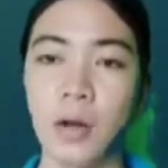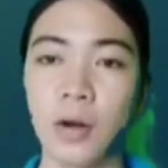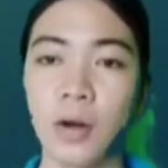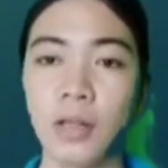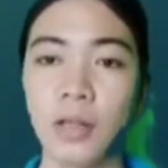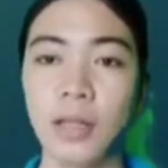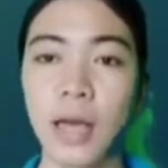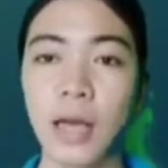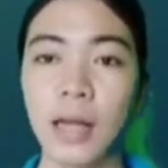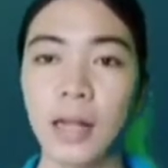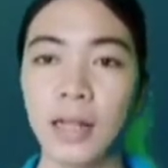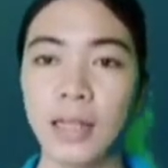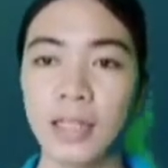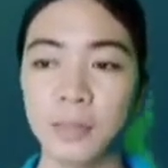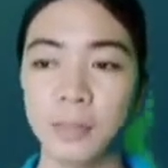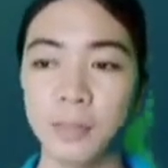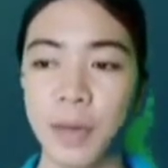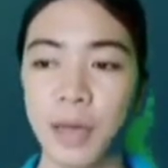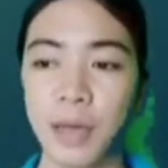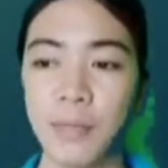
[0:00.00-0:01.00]

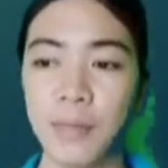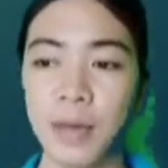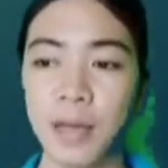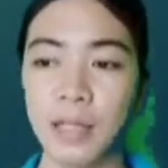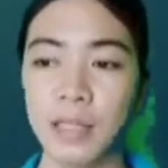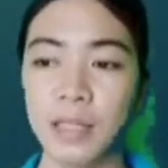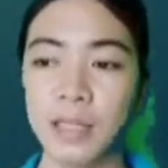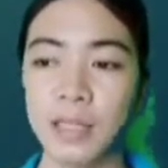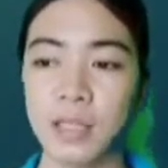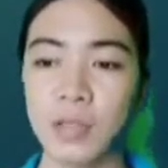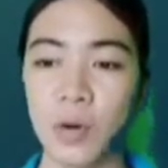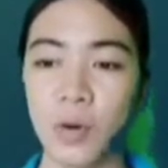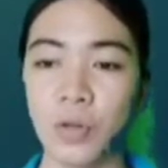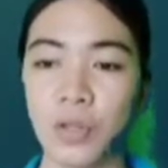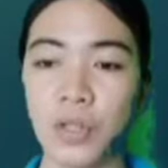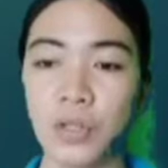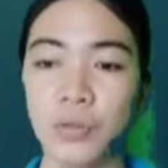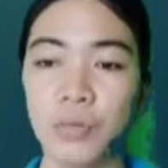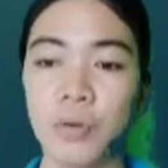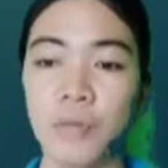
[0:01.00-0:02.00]
Contactless payments is
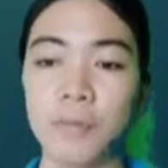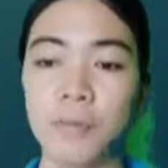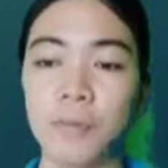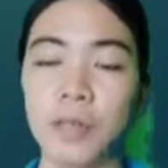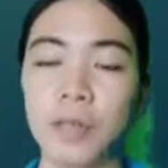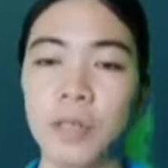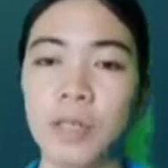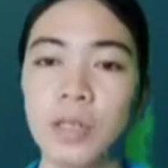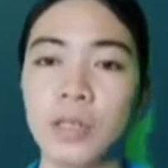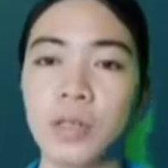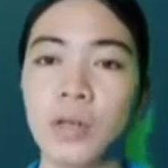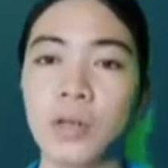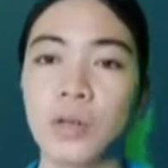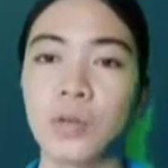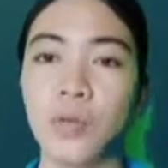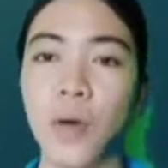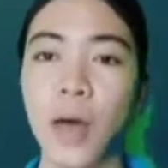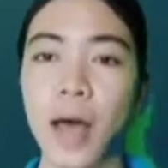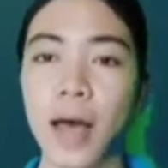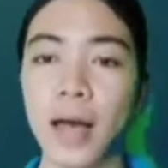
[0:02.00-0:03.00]
also referred
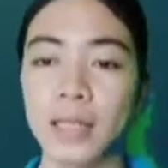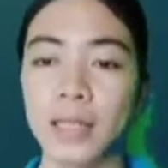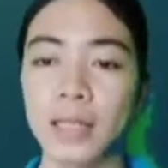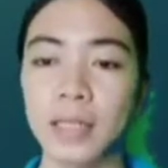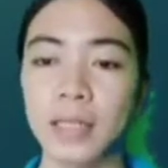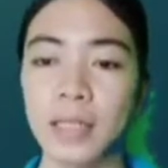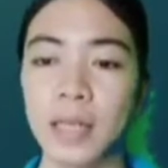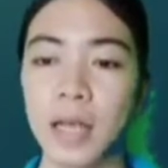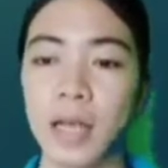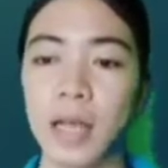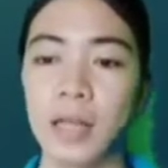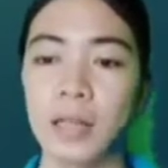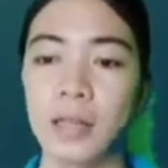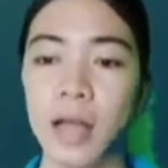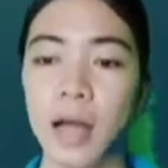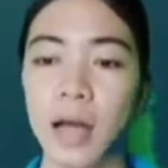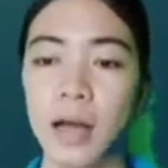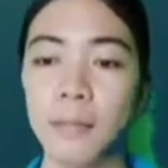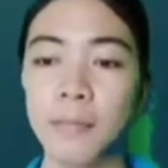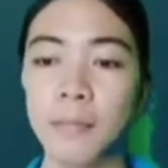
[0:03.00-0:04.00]
to as
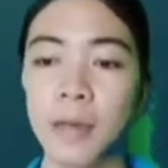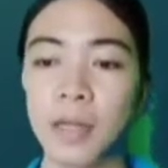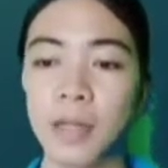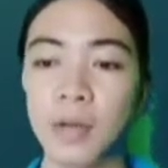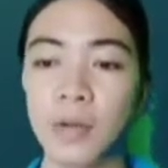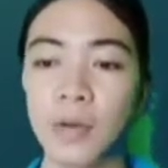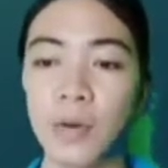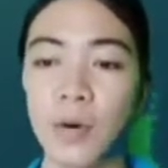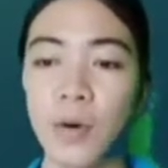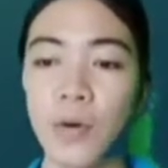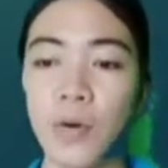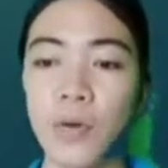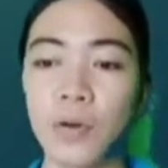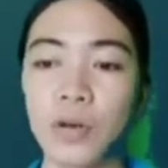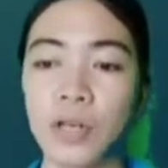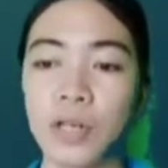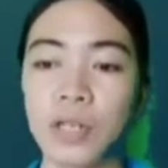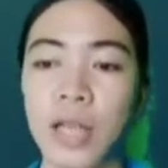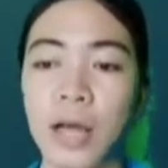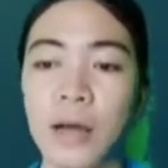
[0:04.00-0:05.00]
tap and go
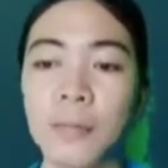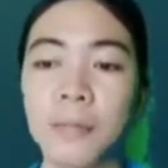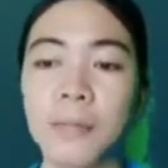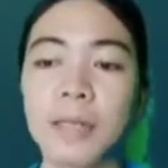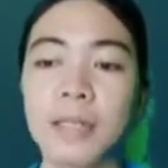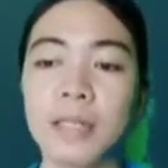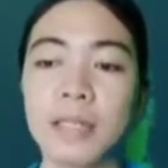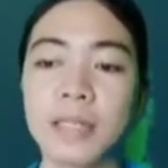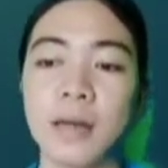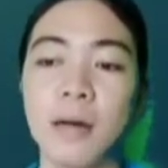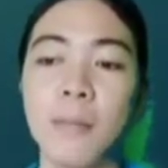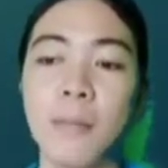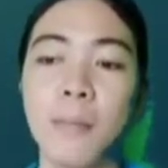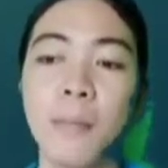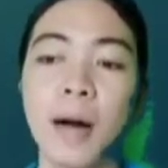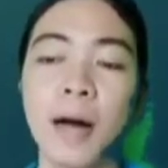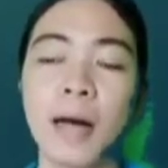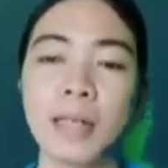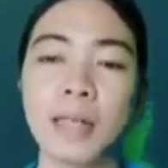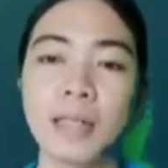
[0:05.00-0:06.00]
or tap by
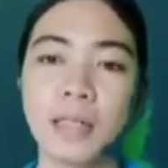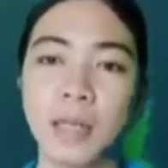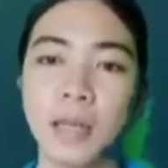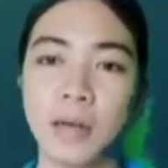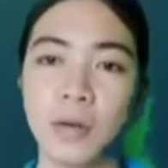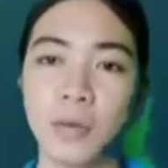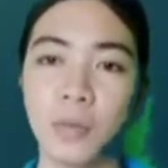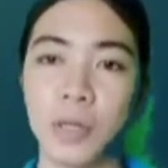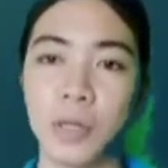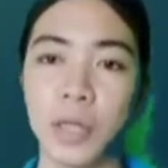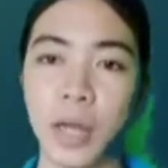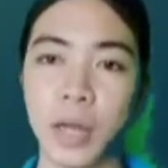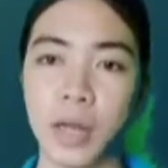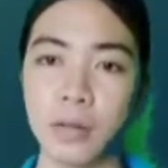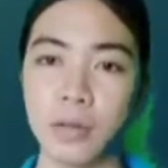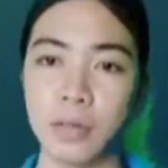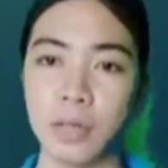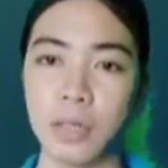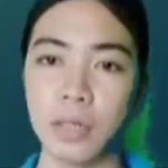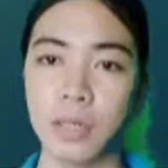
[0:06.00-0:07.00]
some banks and
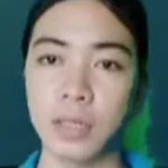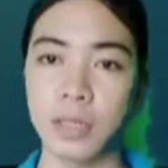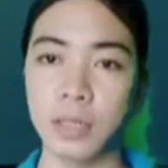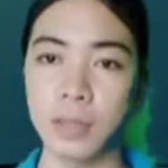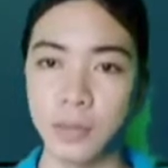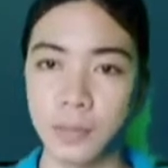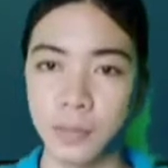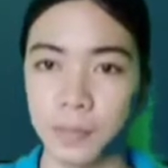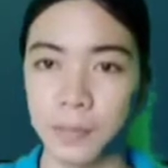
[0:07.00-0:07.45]
retailers.